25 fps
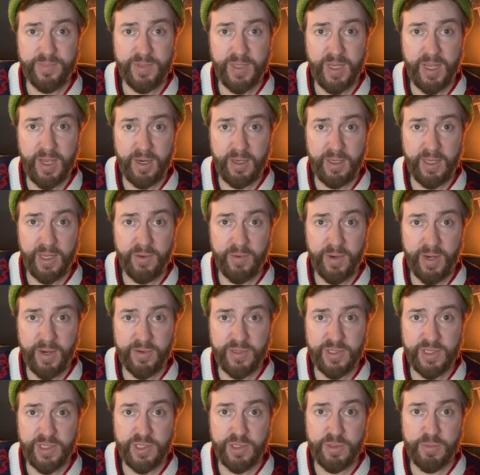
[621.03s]
Kind of like when I
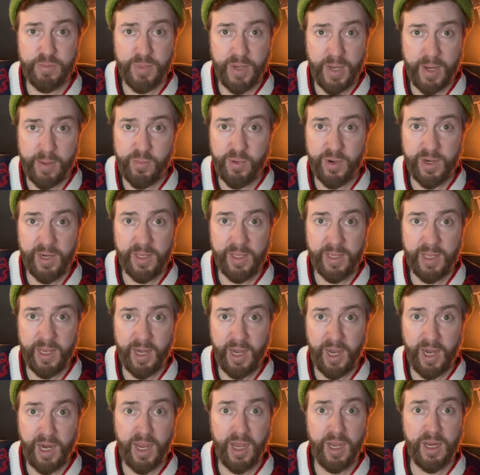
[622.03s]
was in Zimbabwe and
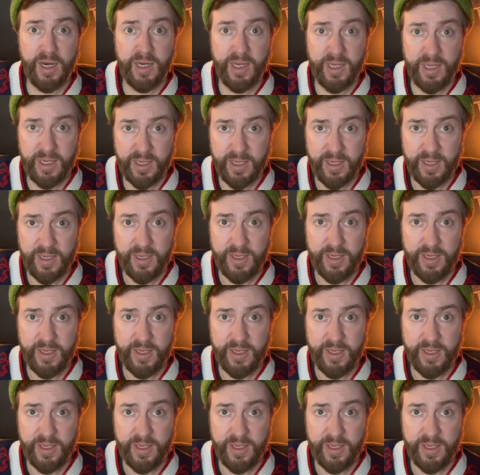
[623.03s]
that Nganga